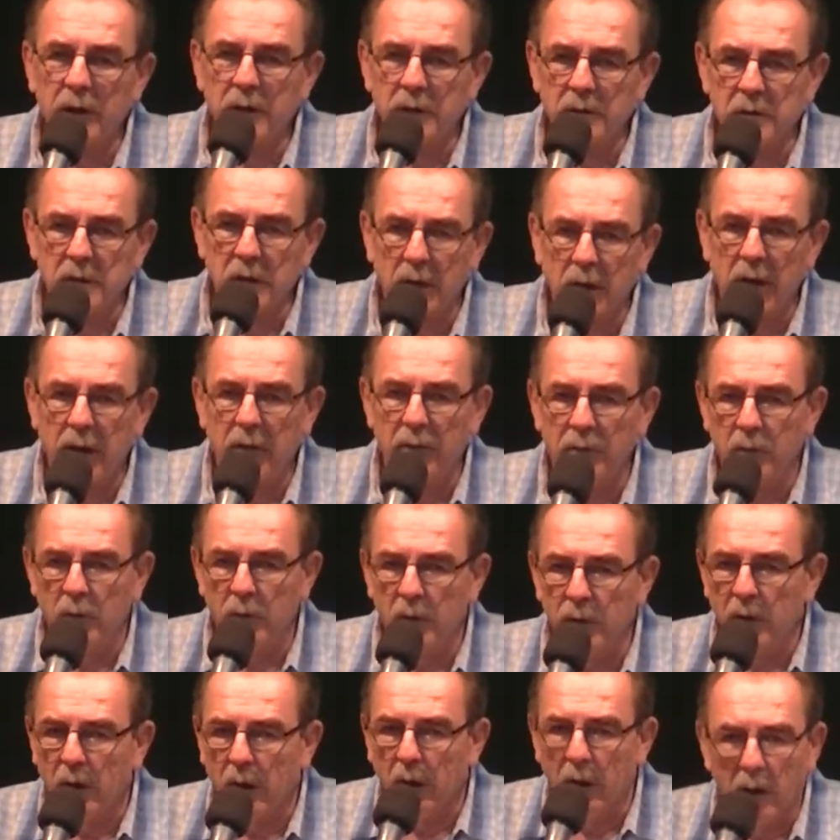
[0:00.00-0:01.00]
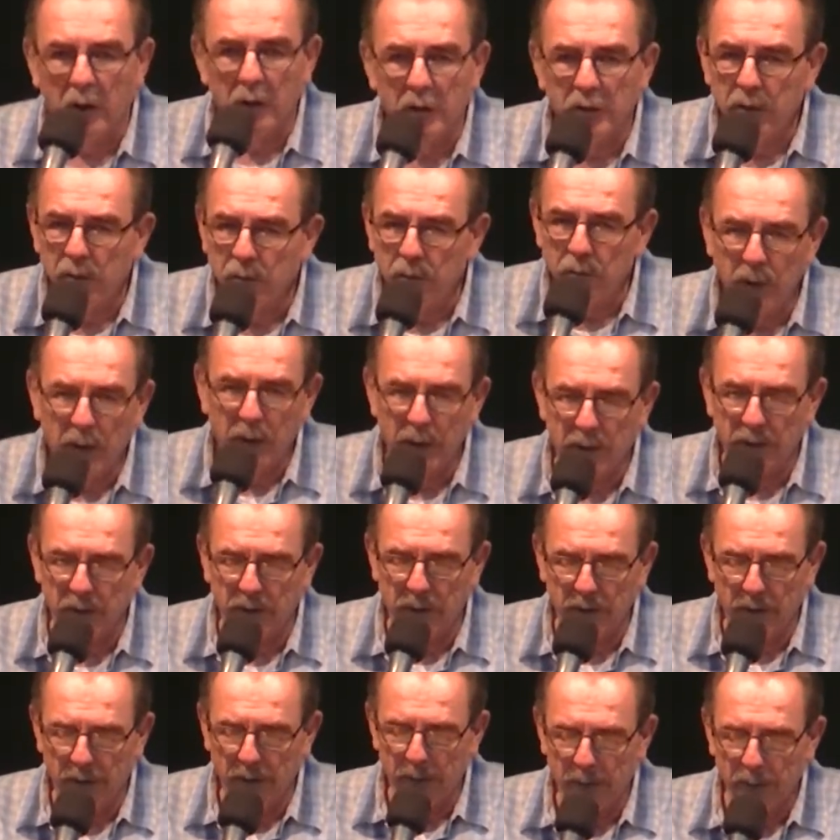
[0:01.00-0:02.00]
his love with all
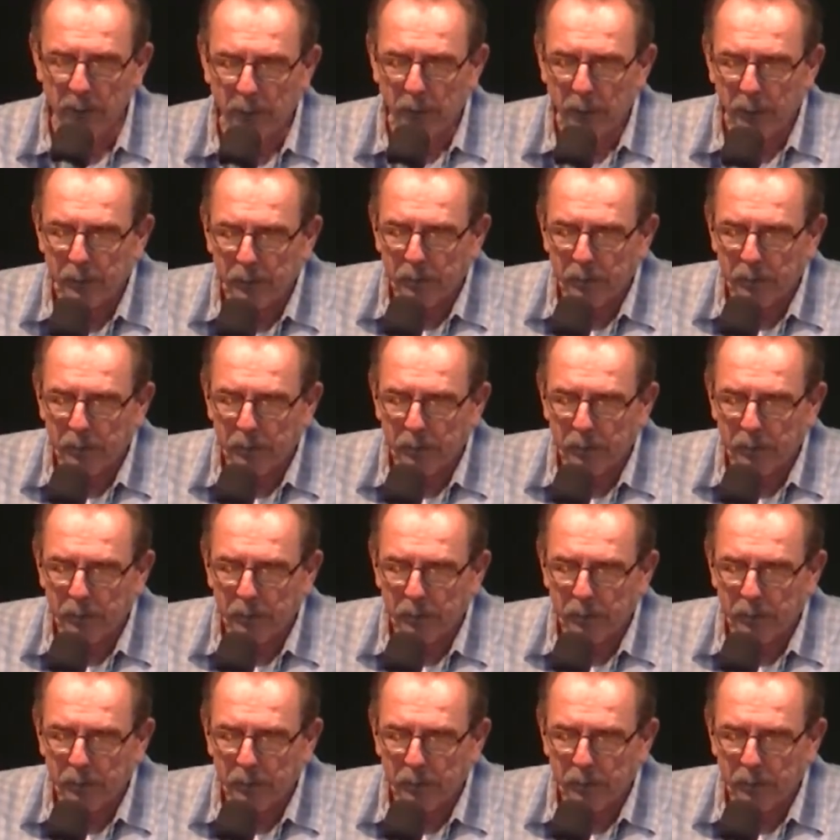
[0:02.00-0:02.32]
humanity.